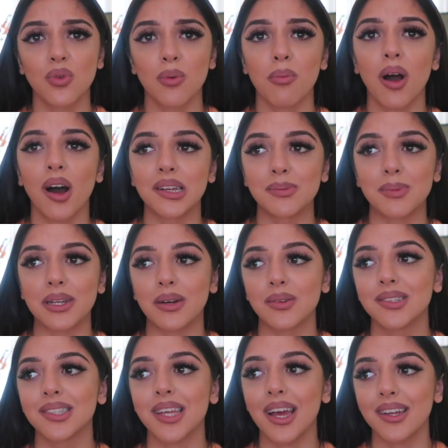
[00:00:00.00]
From past med, I
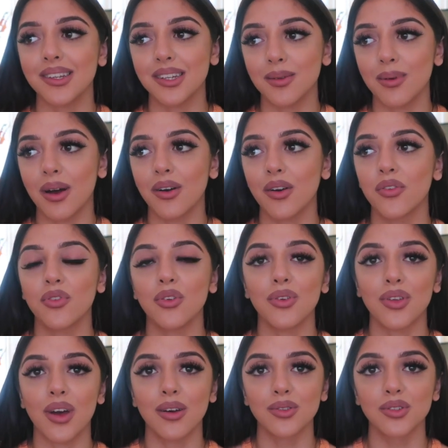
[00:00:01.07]
would say I did about a
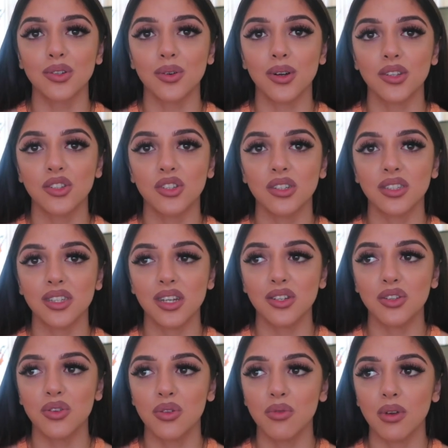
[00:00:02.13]
few thousand questions,
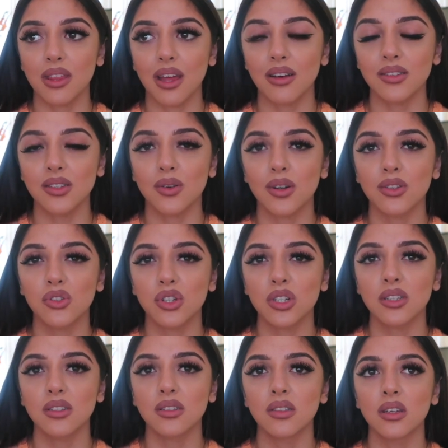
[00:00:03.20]
like 2,000-3,000
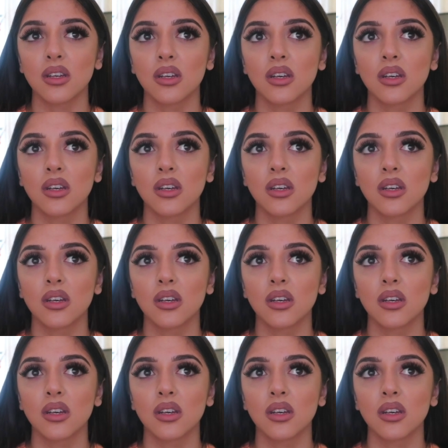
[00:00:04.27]
questions.